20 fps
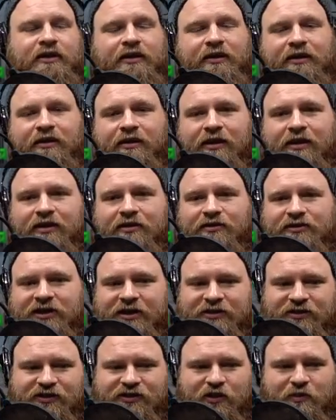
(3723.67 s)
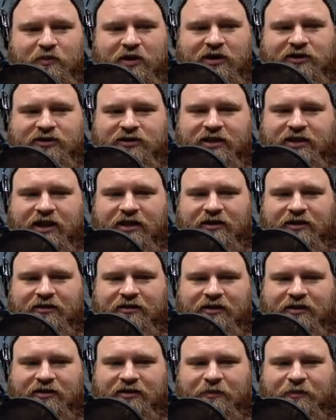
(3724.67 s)
and you test so much that
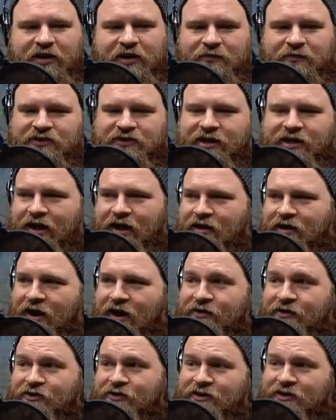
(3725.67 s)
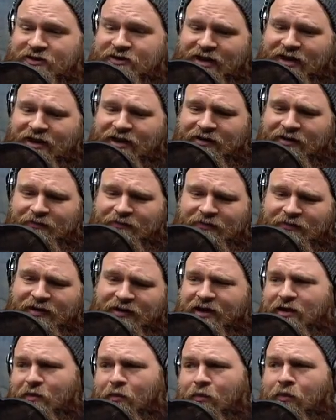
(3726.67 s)
it becomes second nature to just kind of
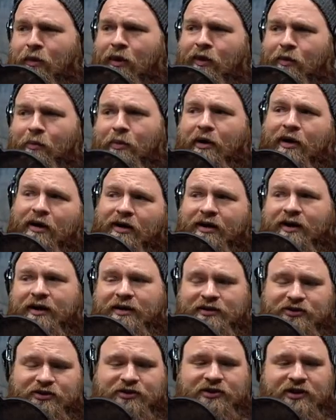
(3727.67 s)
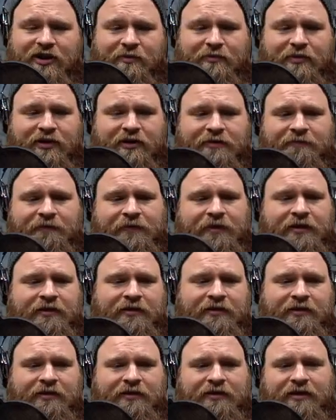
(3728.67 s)
get a ballpark-ish number.
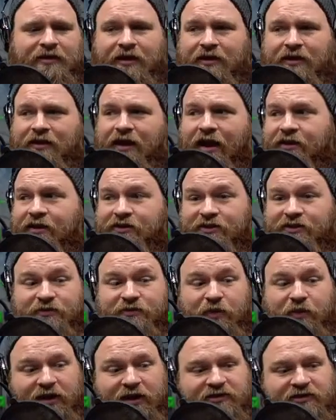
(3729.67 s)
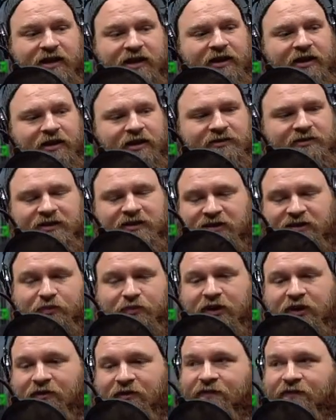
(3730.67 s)
Like, I just pick settings and it's
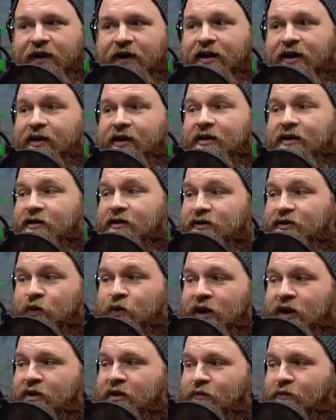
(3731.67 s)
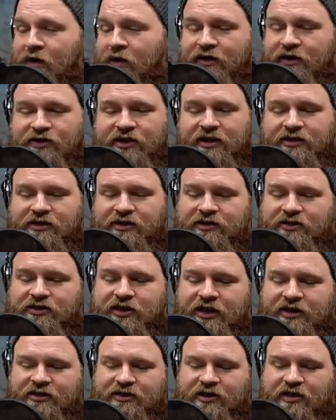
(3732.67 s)
printing fine. I didn't tweak much. I just
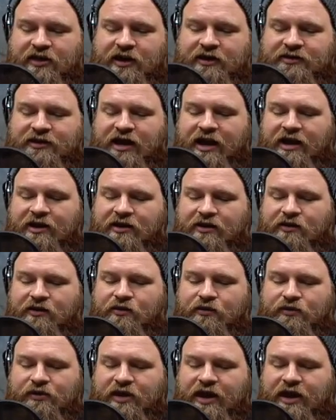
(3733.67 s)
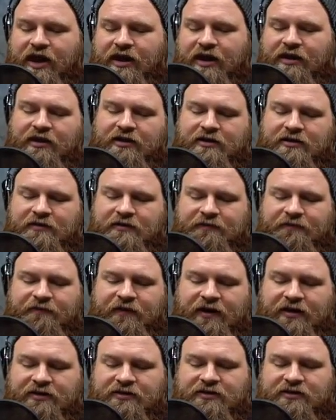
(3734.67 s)
changed the things I knew that I needed to
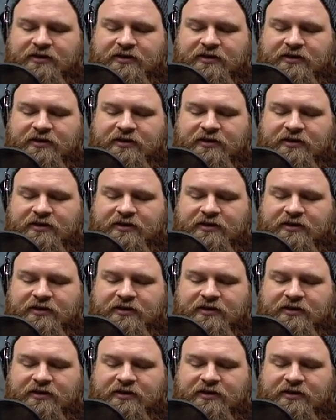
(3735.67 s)
fix